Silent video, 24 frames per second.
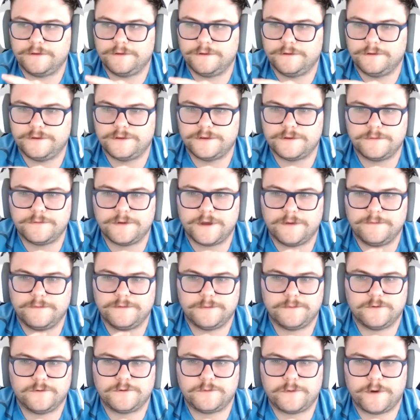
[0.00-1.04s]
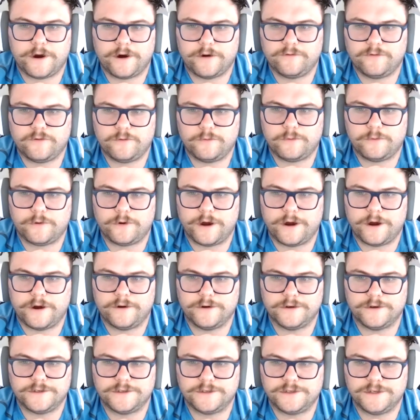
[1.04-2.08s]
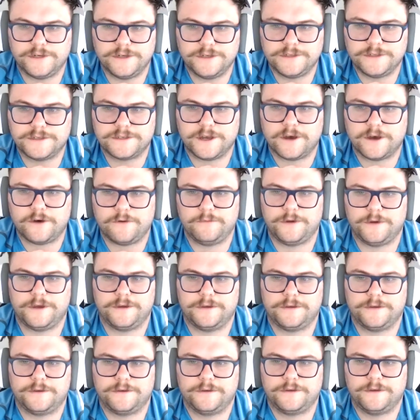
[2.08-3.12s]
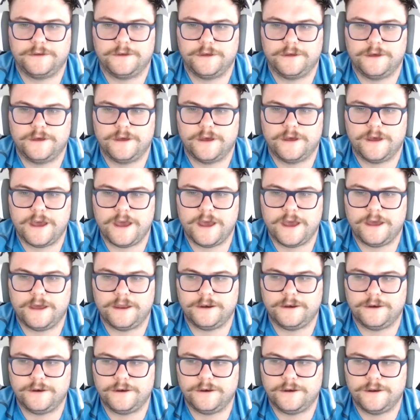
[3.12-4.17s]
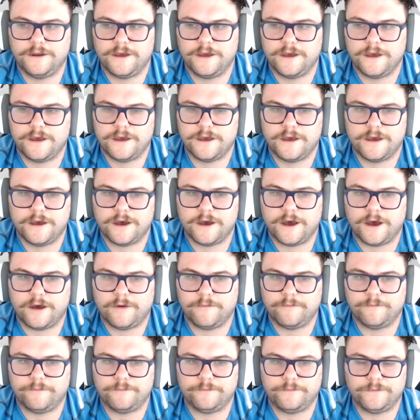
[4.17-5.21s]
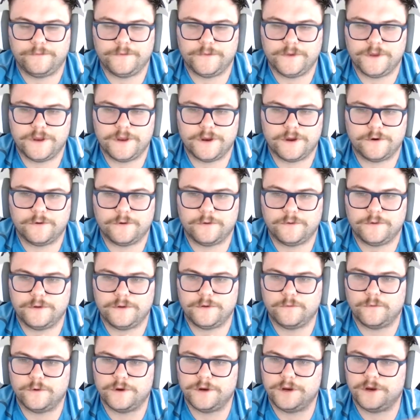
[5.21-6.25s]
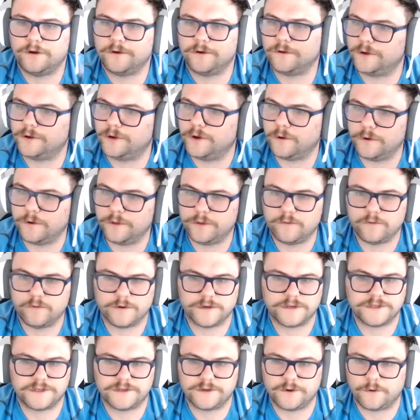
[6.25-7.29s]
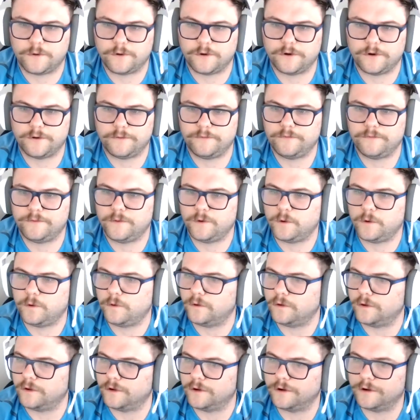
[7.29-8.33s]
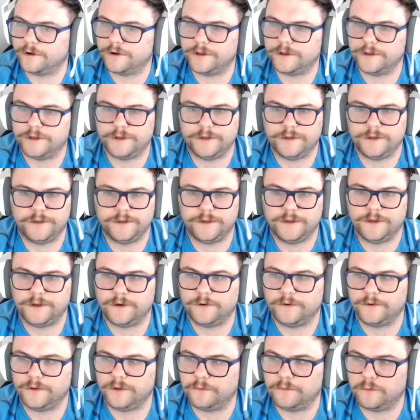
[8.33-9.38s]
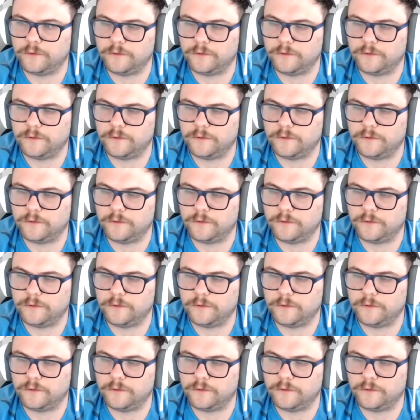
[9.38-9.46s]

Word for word: sometimes the most powerful prayer is jesus help me mm-hmm. and um you know when you're going through a storm or you know you